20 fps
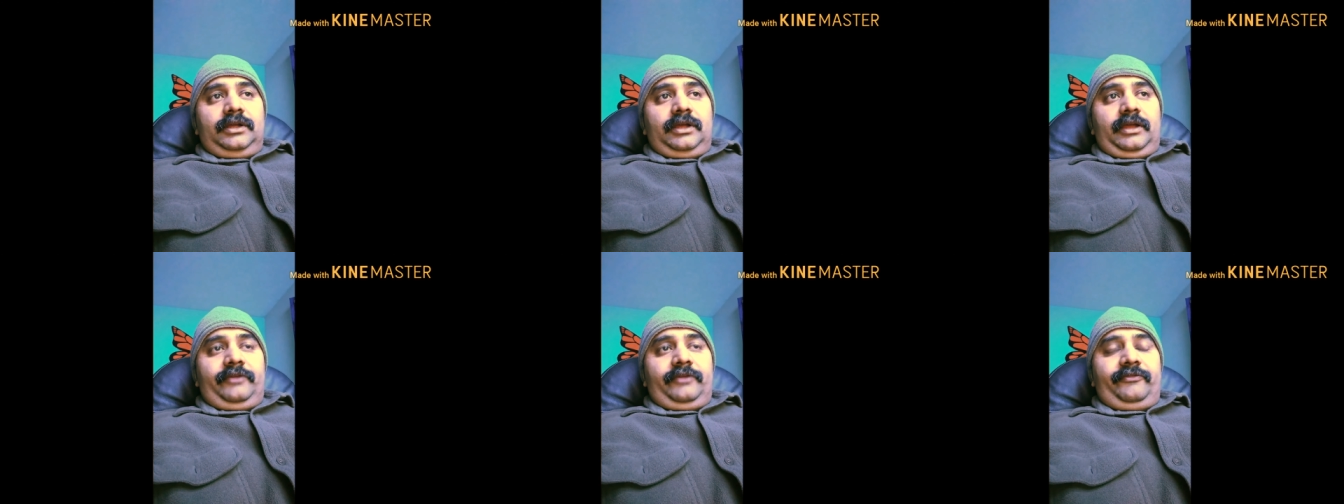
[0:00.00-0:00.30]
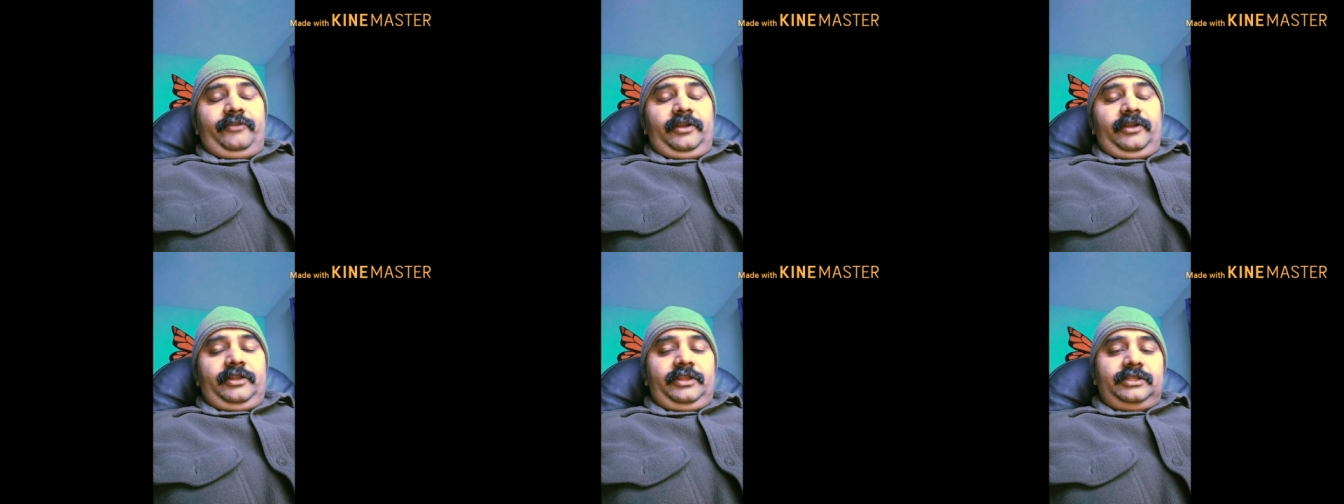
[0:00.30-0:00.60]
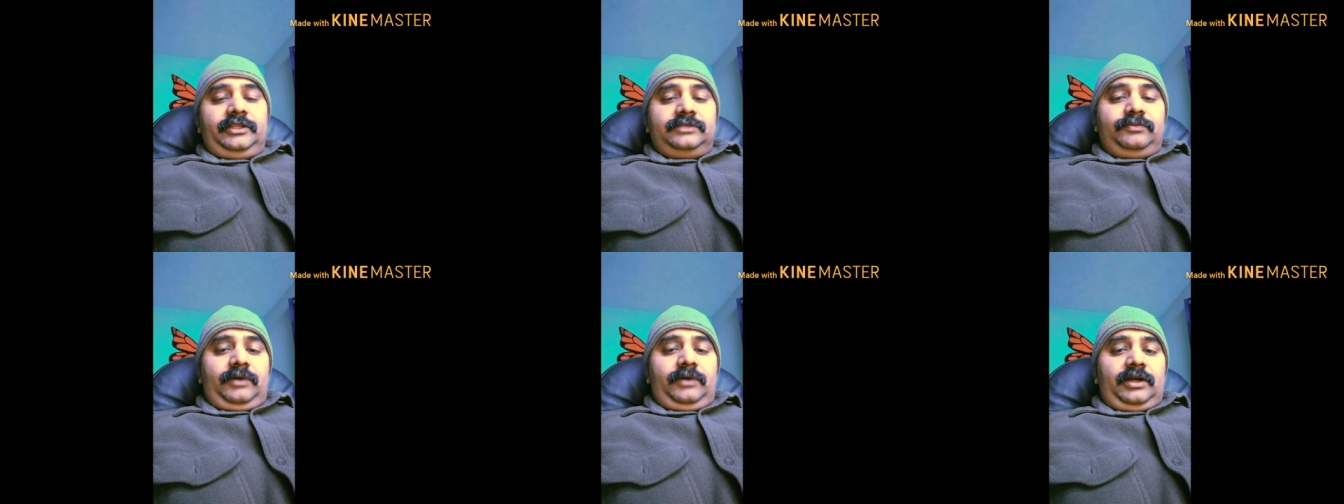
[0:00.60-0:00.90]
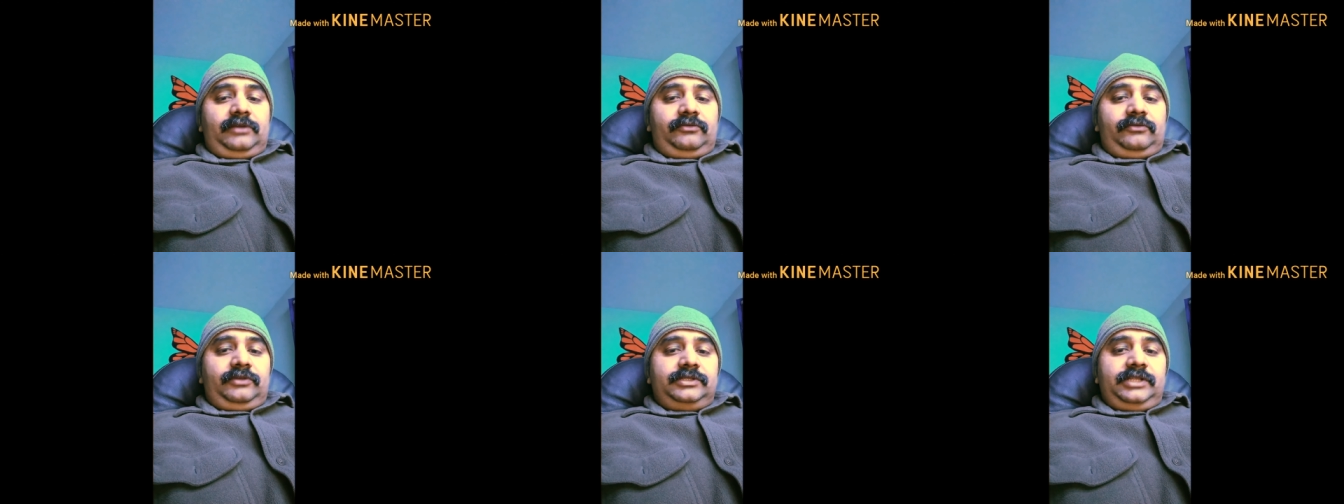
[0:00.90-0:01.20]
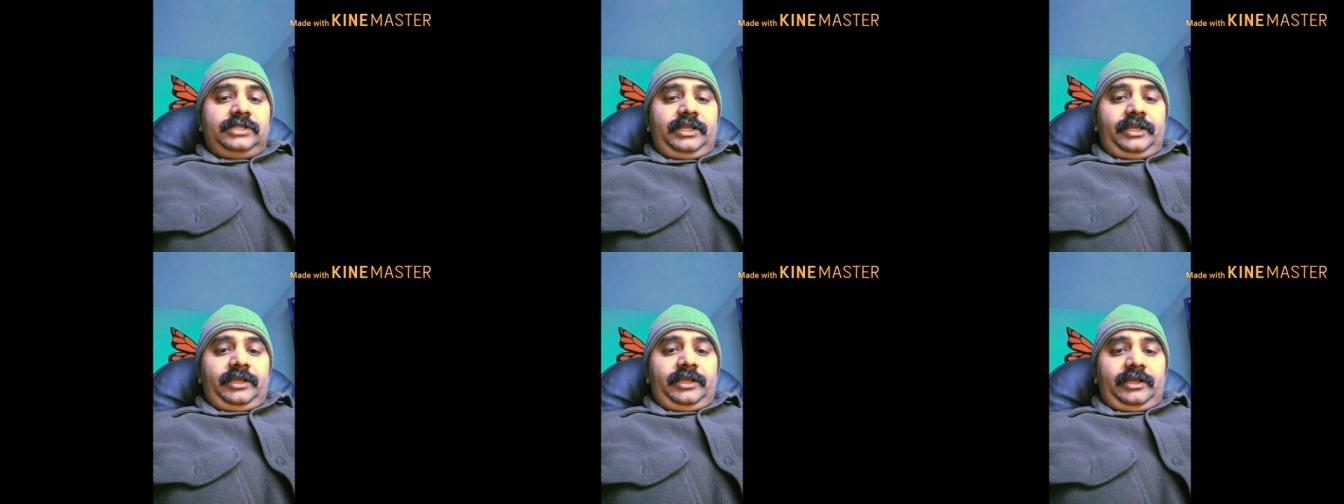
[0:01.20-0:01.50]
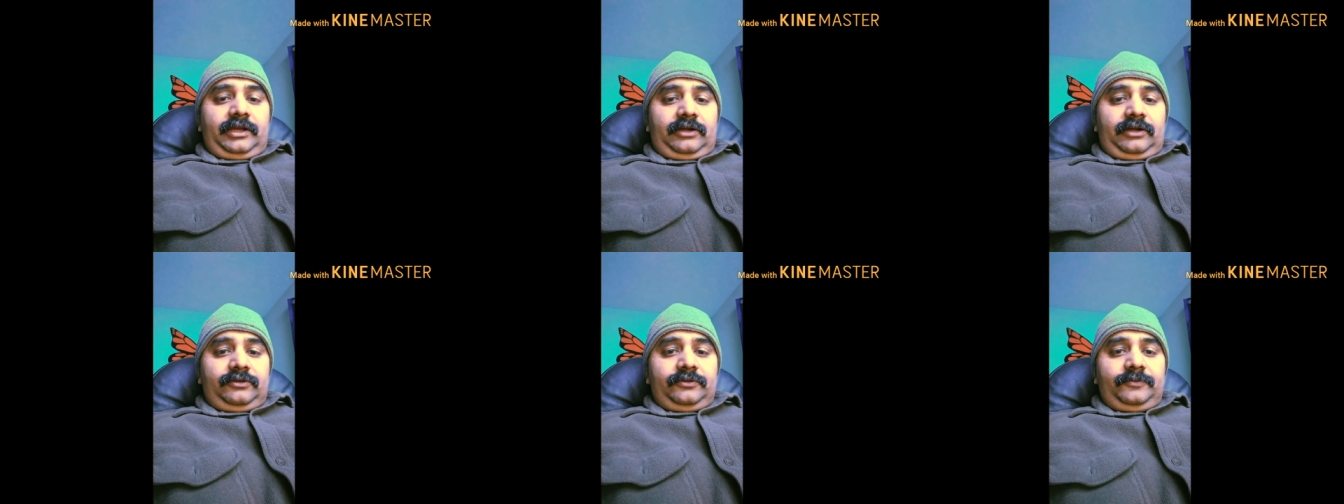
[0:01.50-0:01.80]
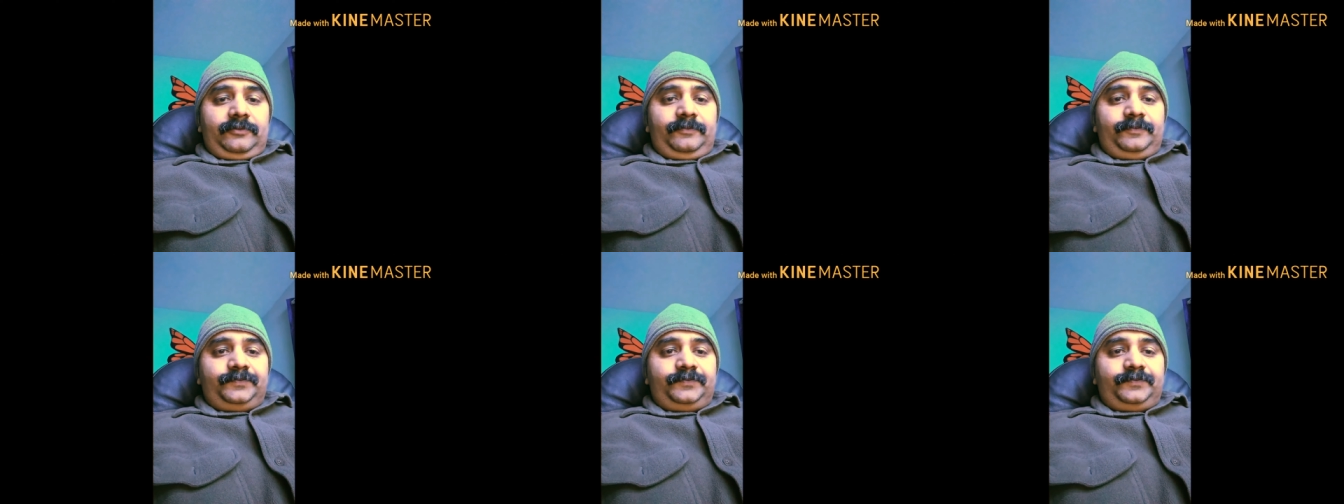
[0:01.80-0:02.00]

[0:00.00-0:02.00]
I felt the spark was leaking out.